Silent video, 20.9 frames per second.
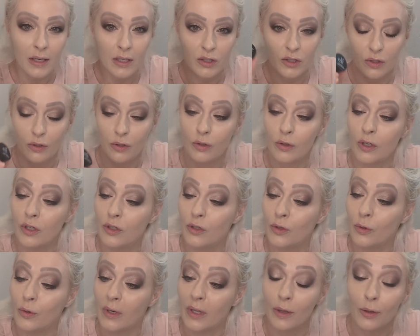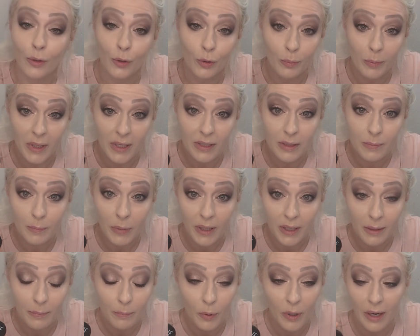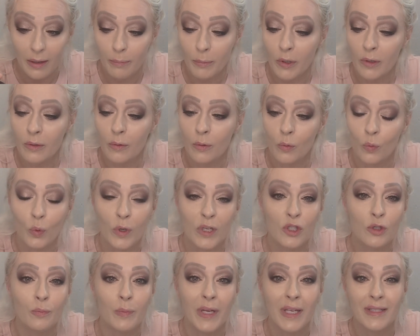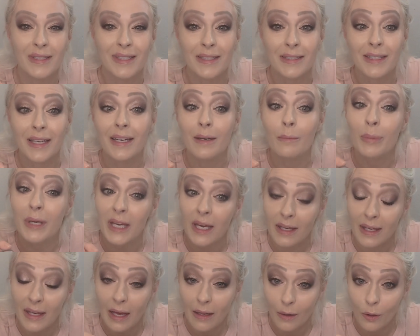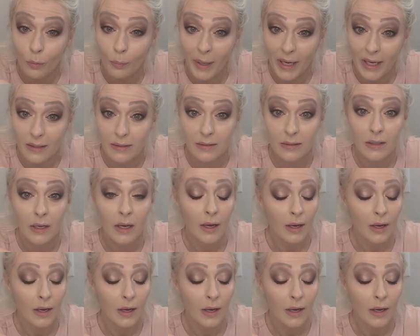So you could do a luminous putty primer, which means it's going to be a yellow base.